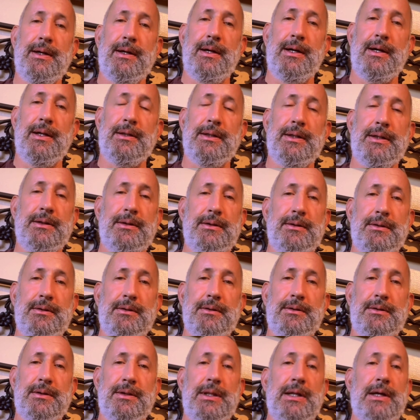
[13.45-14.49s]
a little
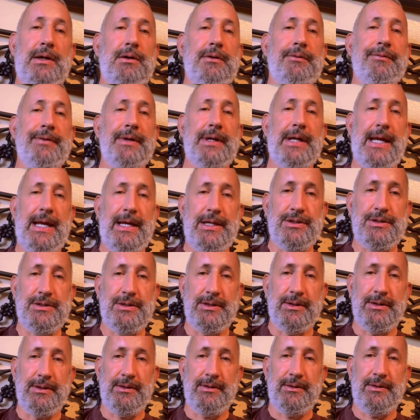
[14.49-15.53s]

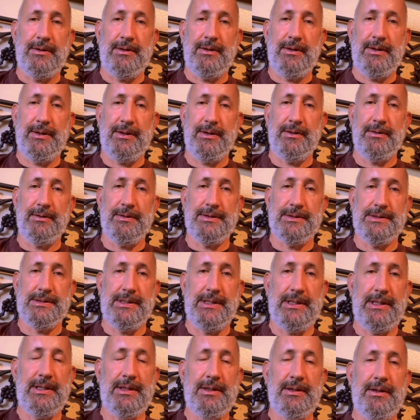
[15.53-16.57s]
clarification here is
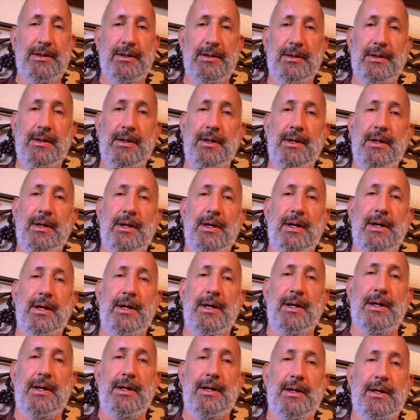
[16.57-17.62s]
needed.
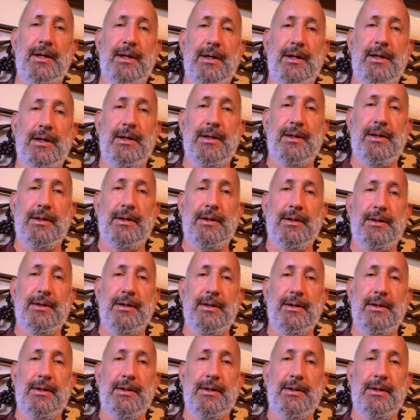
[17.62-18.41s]
A